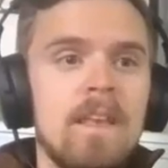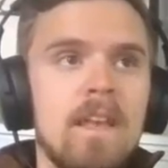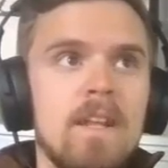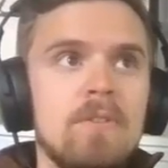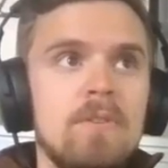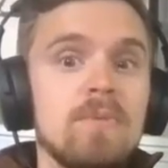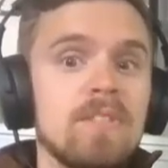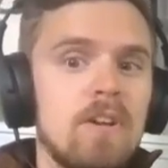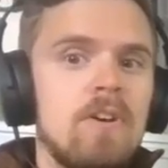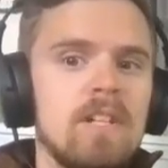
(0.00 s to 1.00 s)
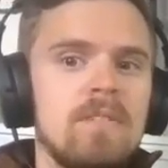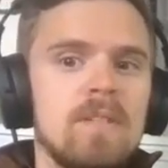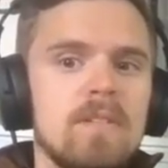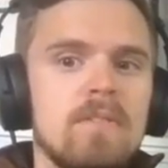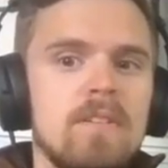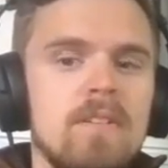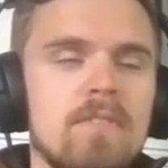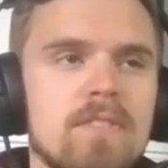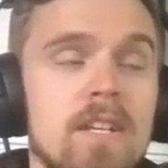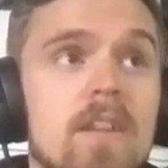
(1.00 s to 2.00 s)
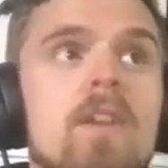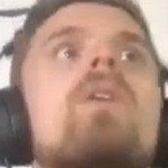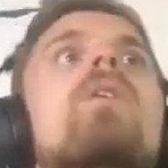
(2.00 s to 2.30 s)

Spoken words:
and I knew he was like all in Bitcoin. I was like,